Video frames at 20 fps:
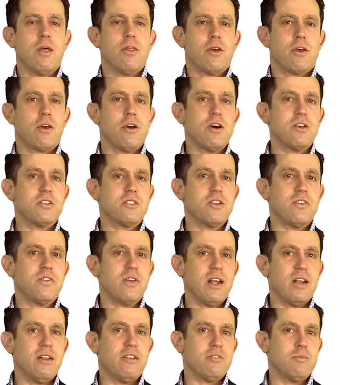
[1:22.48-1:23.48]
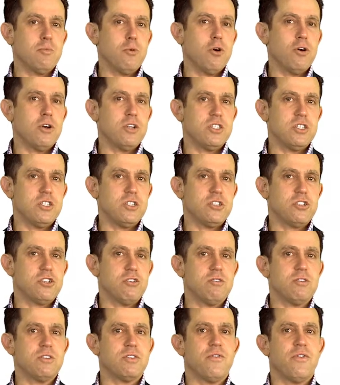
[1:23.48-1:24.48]
The cost of lender's mortgage
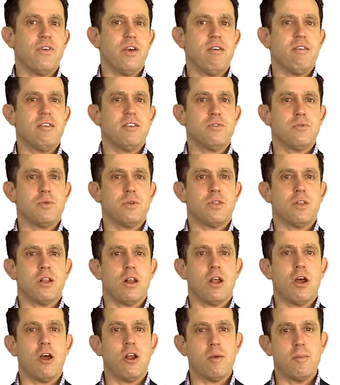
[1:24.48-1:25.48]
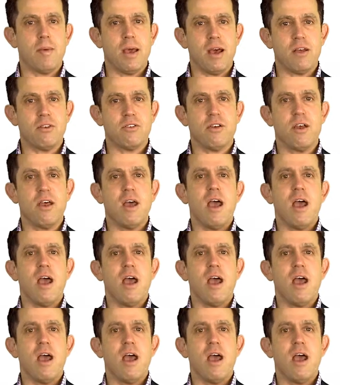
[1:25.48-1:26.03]
insurance varies with the loan amount